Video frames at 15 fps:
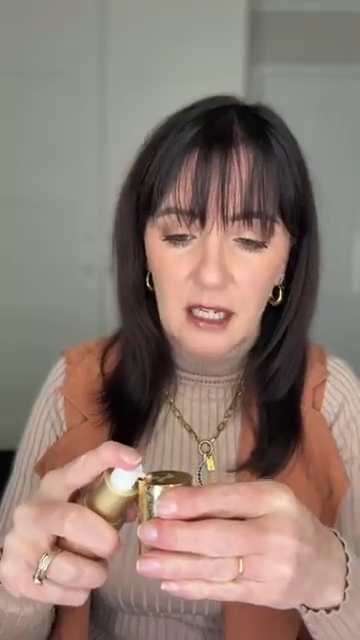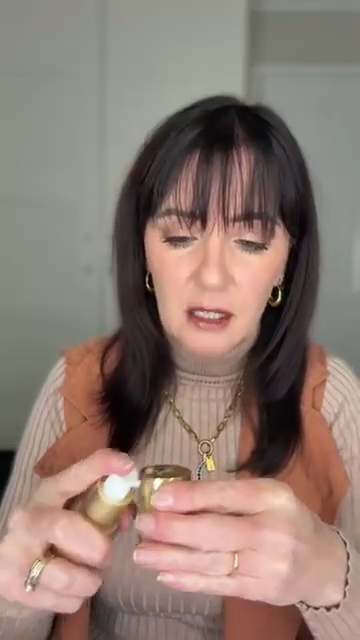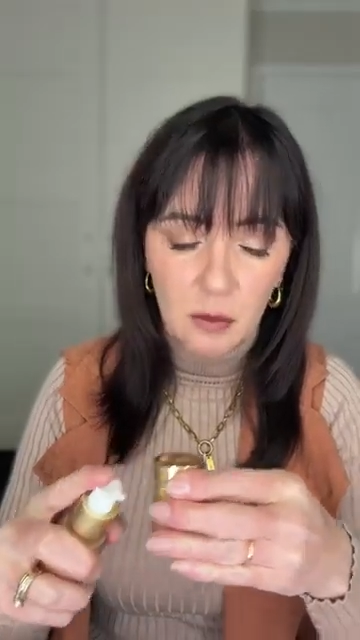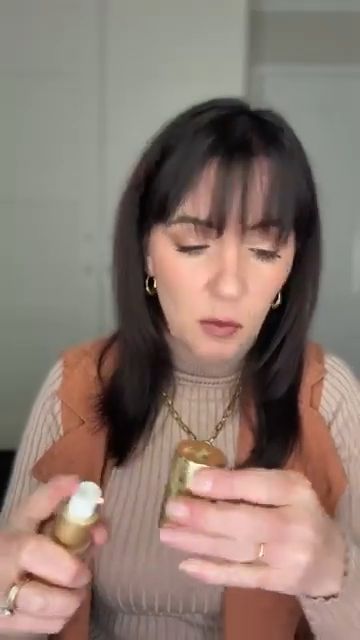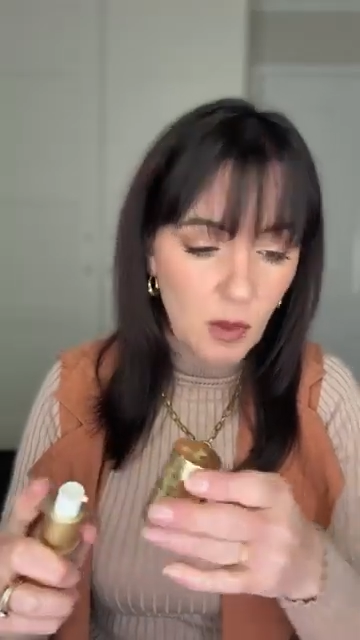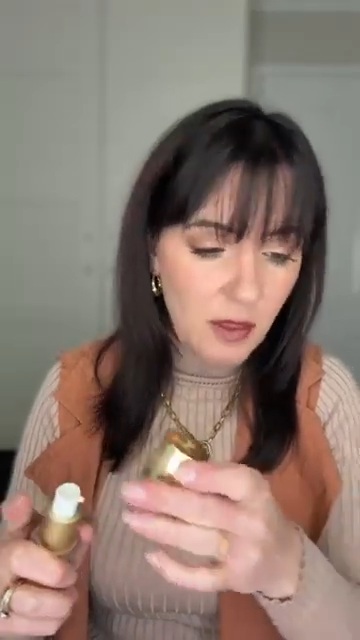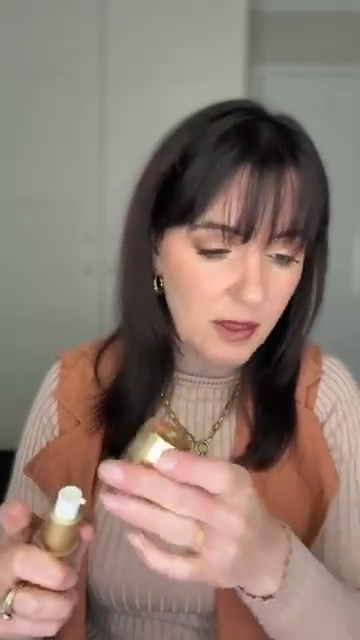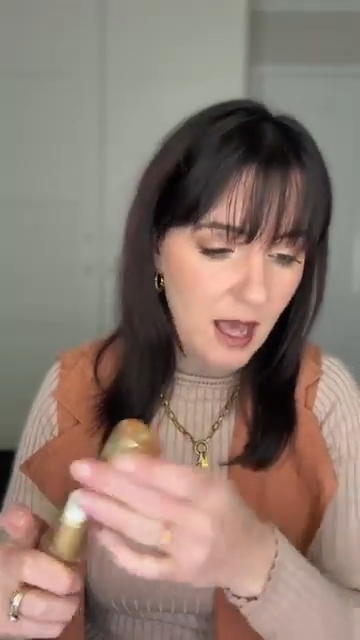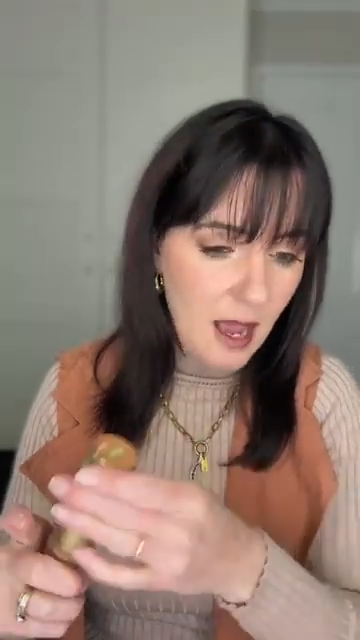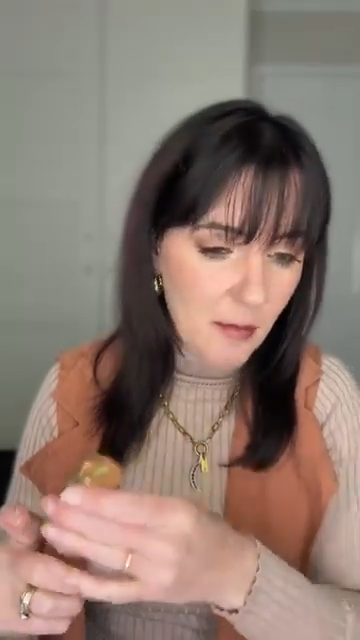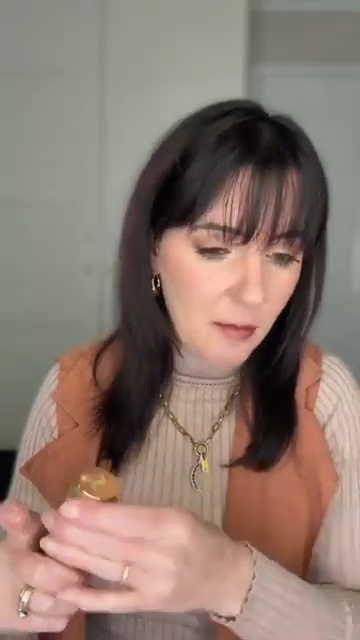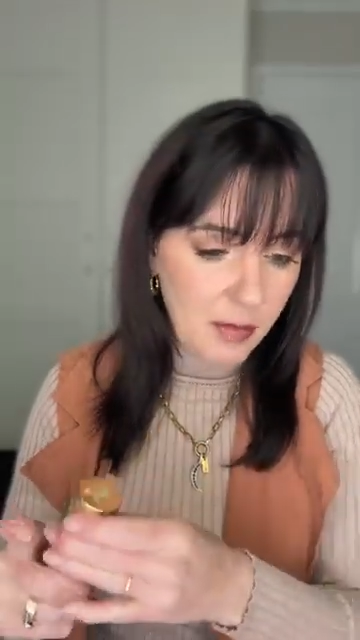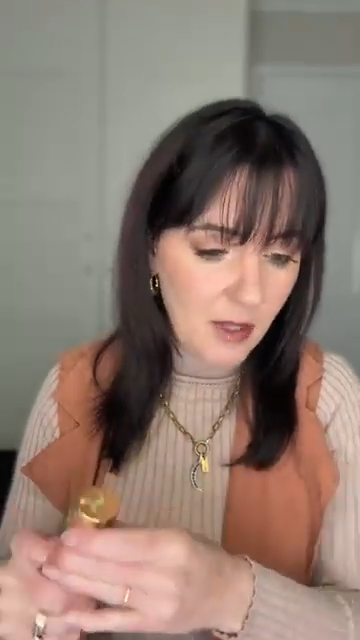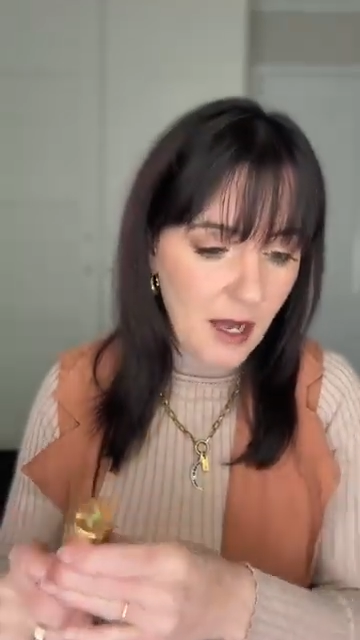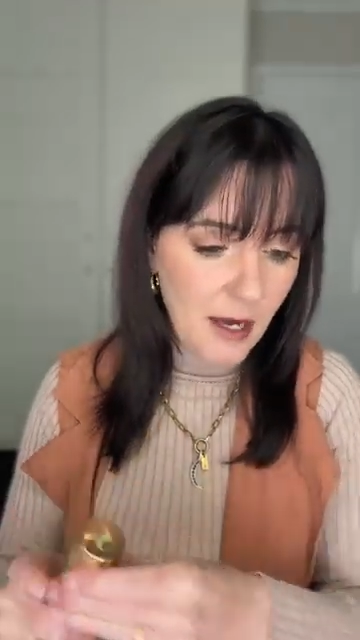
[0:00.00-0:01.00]
in with
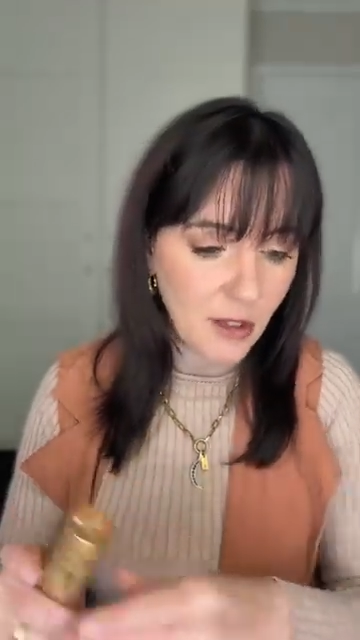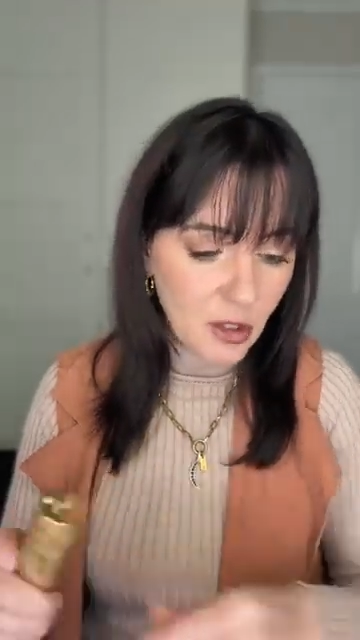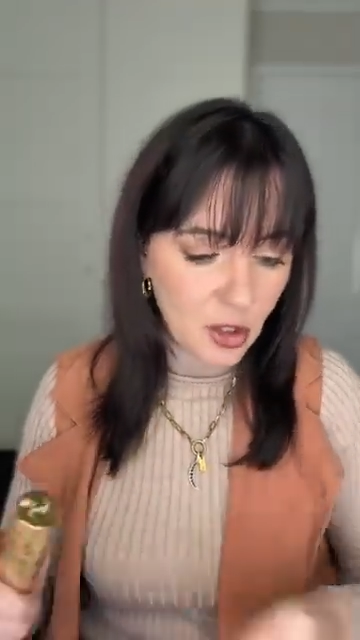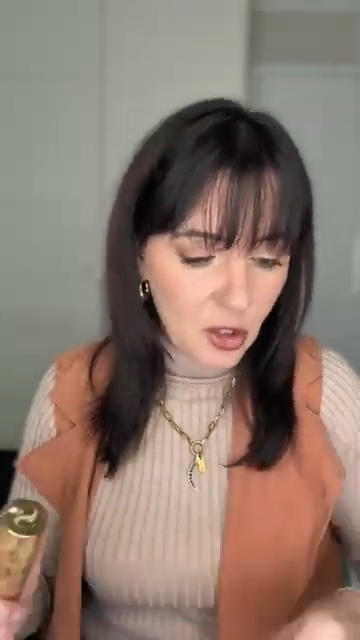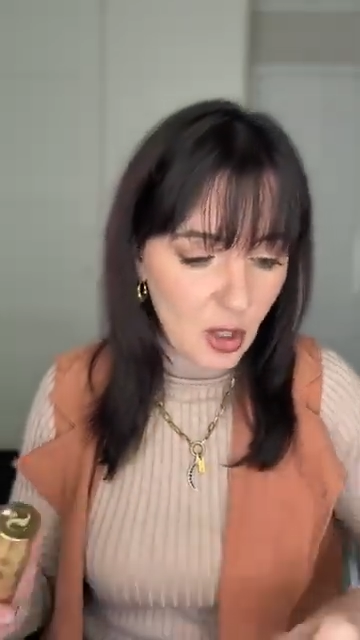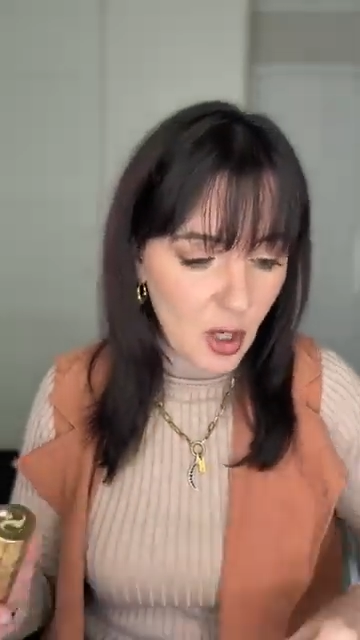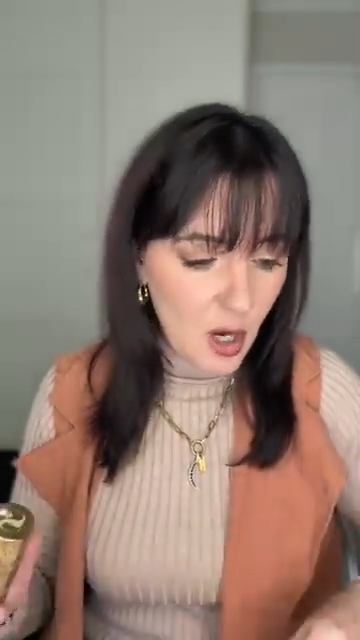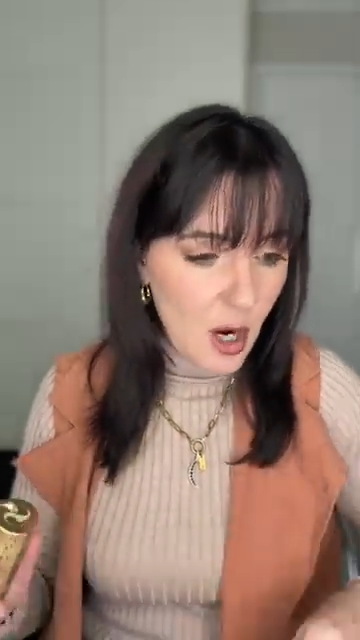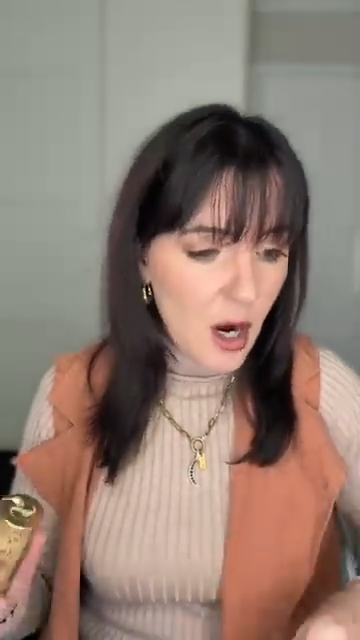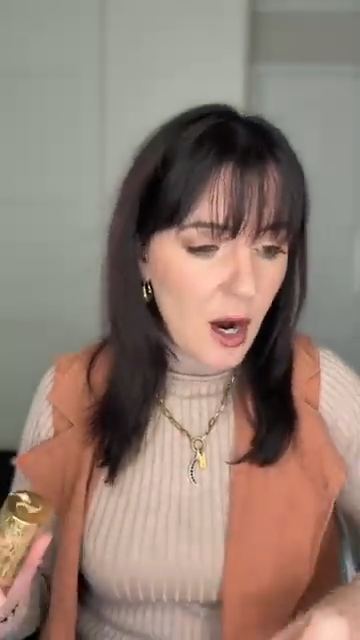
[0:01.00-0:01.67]
that blush,